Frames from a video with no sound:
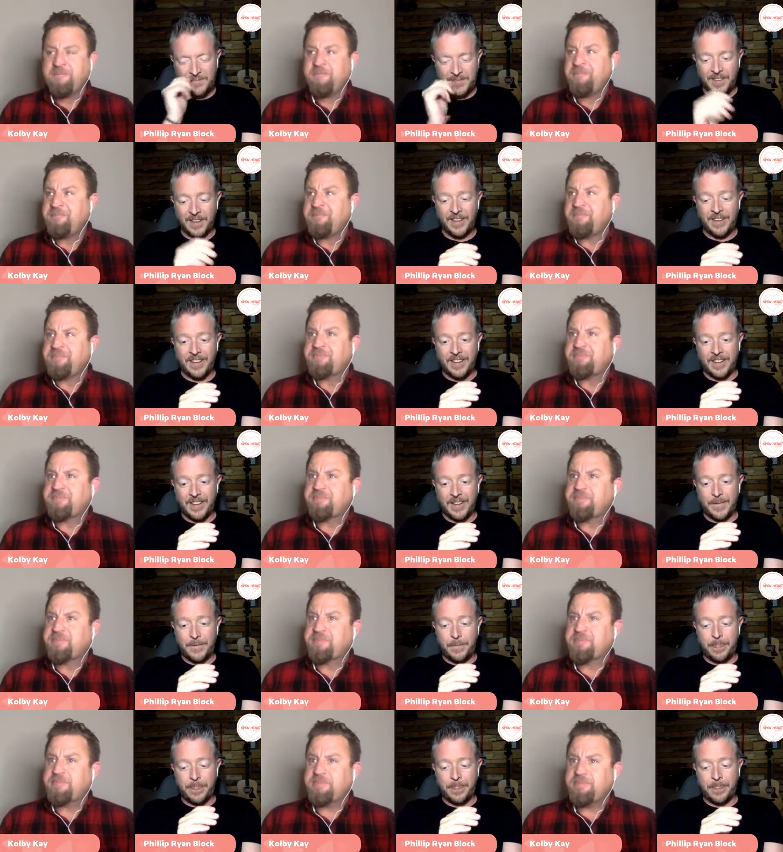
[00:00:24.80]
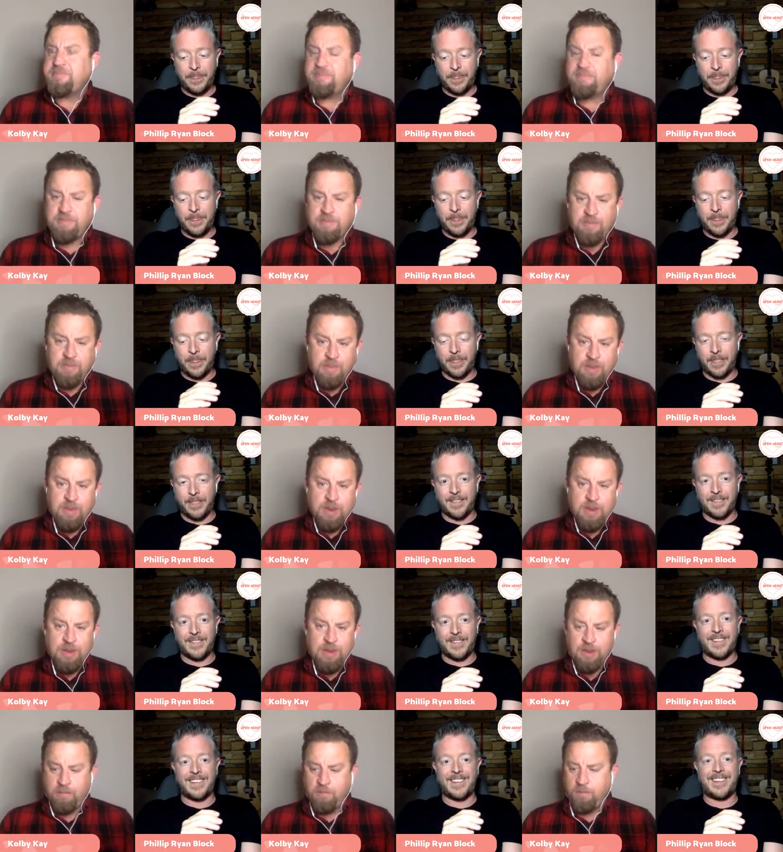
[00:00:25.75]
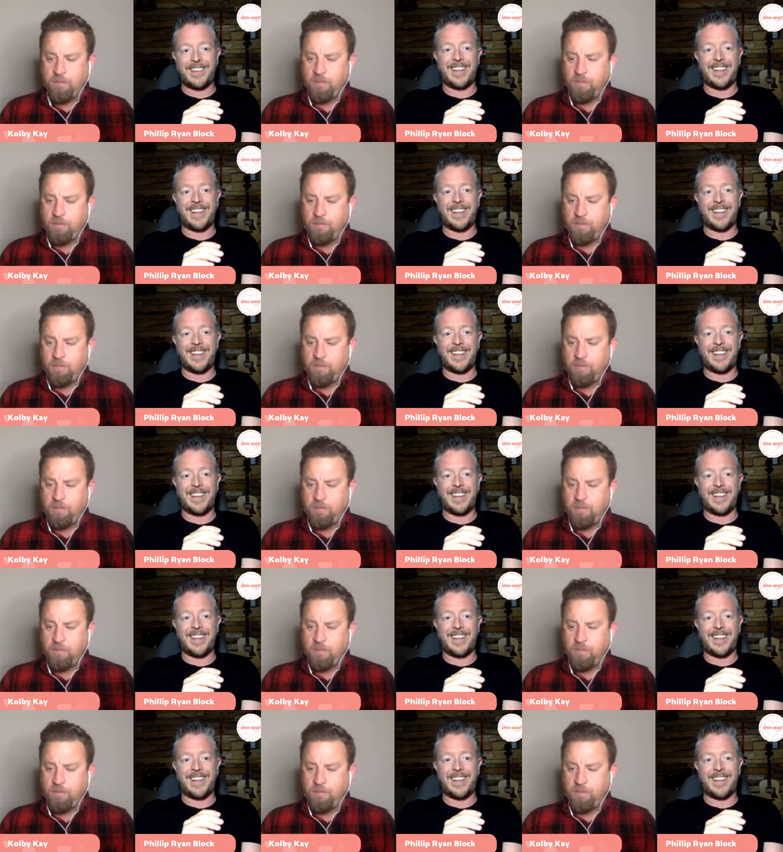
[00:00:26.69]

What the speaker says: [no speech]